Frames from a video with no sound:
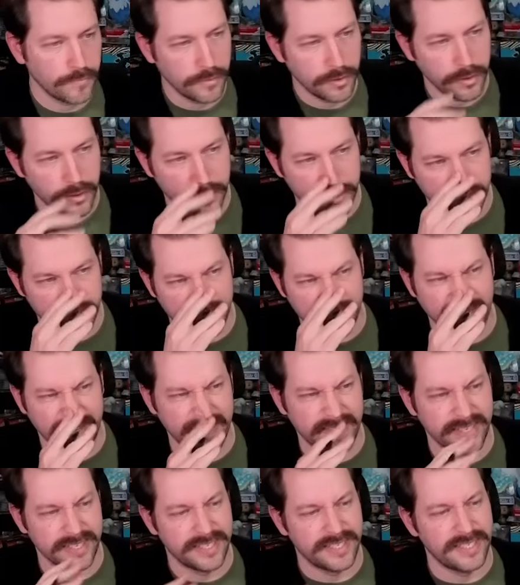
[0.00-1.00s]
It's down
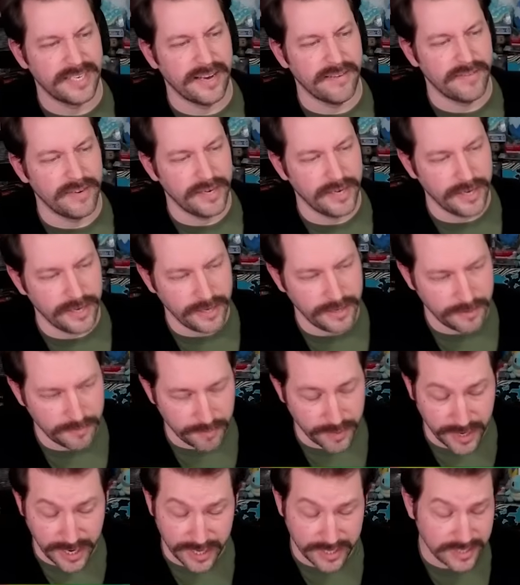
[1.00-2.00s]
to 70,
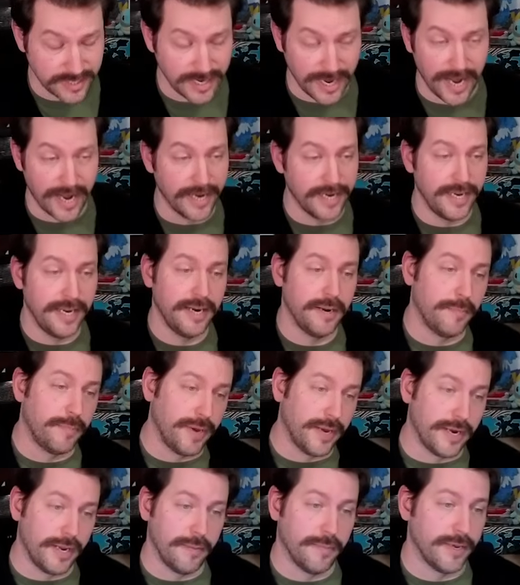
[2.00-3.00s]
but I need a
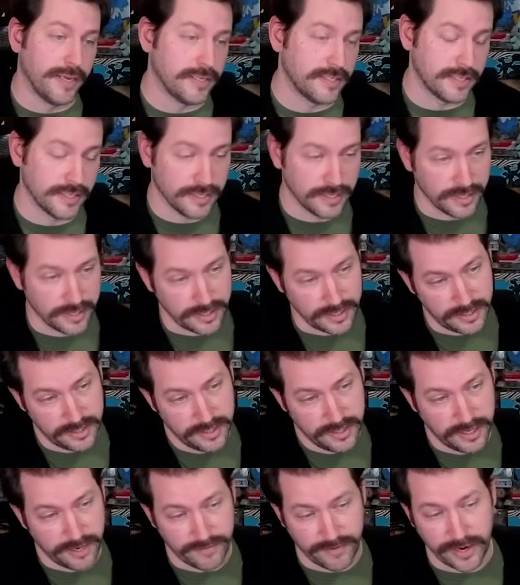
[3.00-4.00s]
bunny, basically.
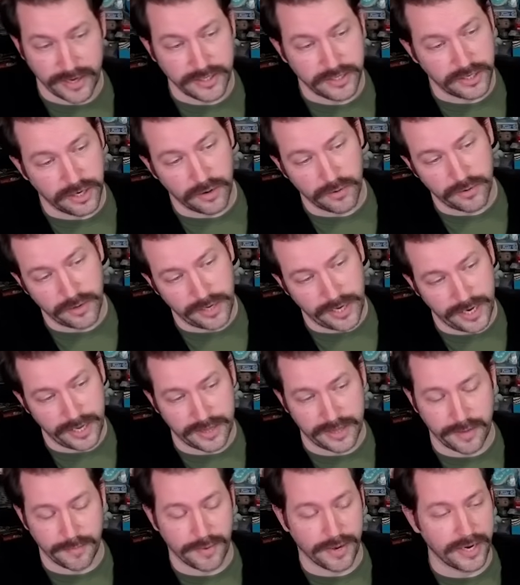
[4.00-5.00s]
If I don't hit
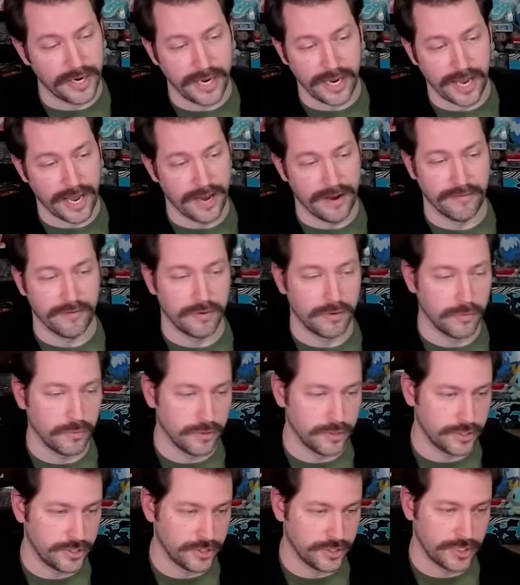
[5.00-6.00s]
the bunny ever, we're
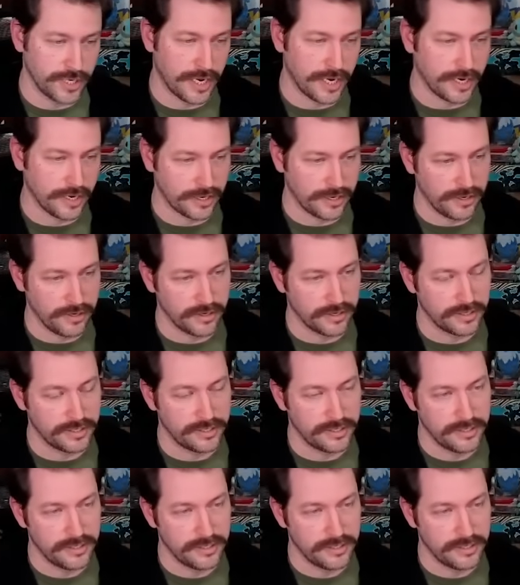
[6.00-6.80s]
just kind of cooked.